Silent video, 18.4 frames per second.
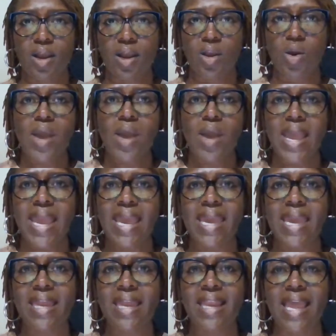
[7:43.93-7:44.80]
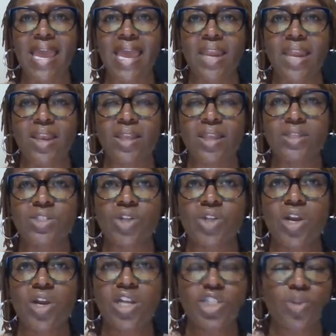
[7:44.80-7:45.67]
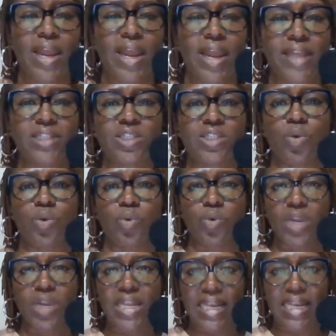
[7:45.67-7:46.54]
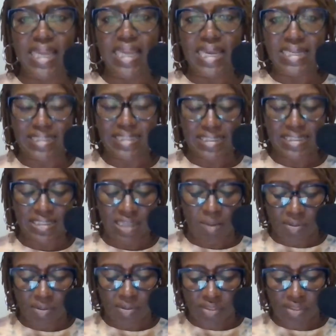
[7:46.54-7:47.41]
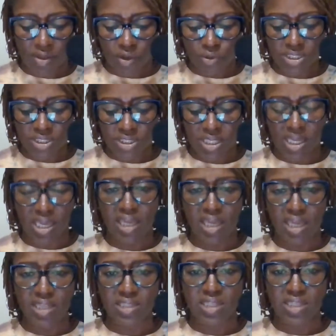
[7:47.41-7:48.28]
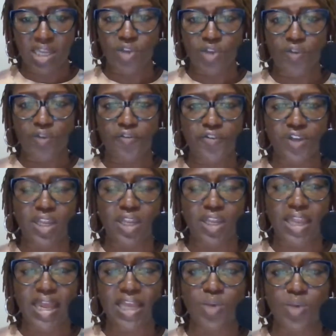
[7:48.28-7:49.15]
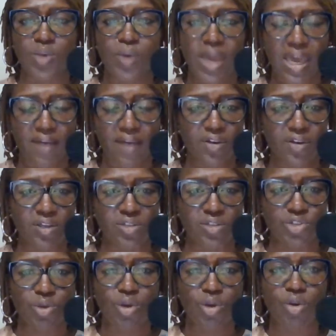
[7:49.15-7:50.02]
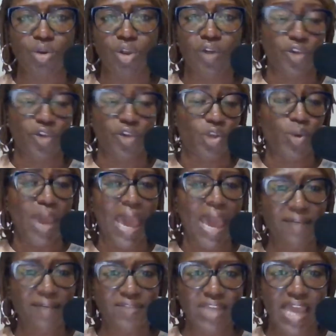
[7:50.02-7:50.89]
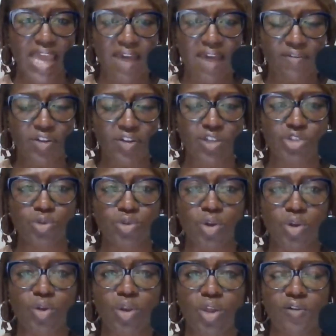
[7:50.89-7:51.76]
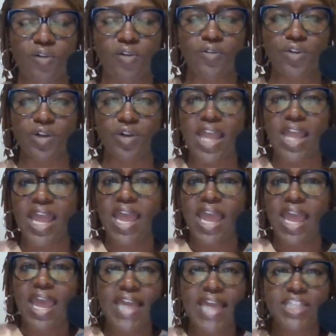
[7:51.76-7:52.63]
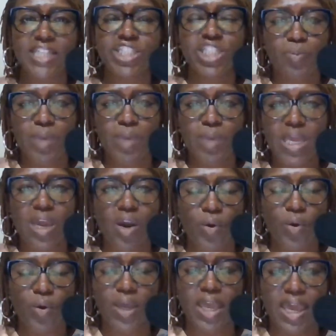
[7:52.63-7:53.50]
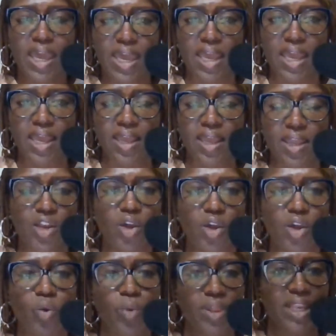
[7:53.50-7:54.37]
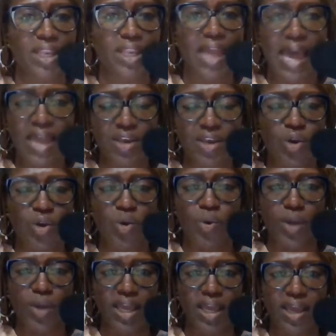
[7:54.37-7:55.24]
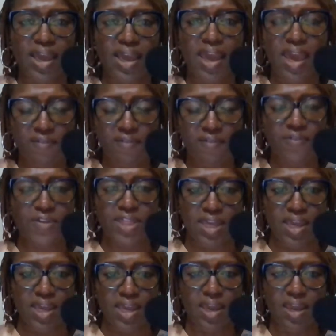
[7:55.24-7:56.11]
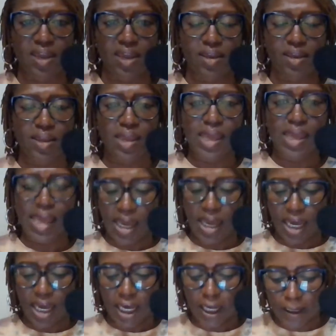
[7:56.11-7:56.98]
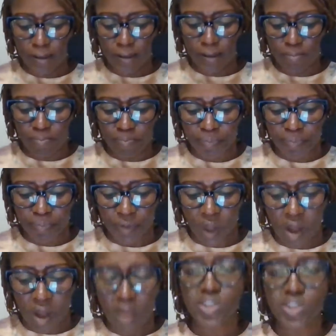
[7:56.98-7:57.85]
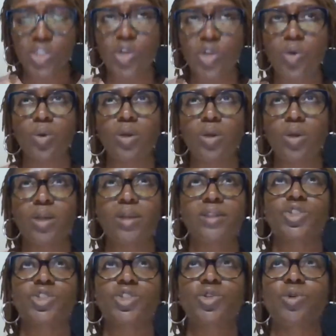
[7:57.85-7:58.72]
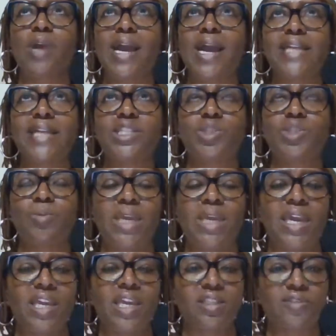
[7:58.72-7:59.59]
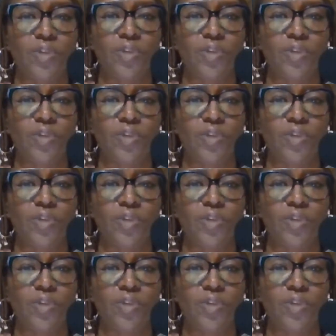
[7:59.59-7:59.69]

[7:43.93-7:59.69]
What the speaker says: go ahead and start trying to release some of those things that you feel like you have control over, or you have to have control over, and just be okay, with not knowing everything. Also, try to be as